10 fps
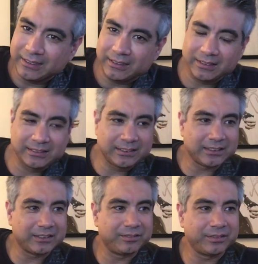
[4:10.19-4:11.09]
It's
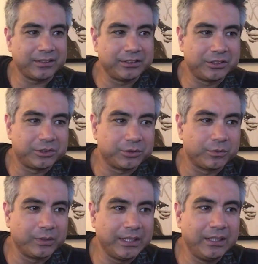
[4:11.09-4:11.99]
just a very
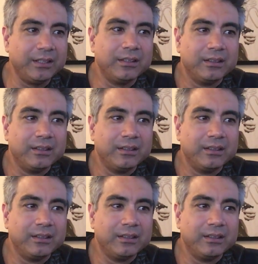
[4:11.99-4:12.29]
sweet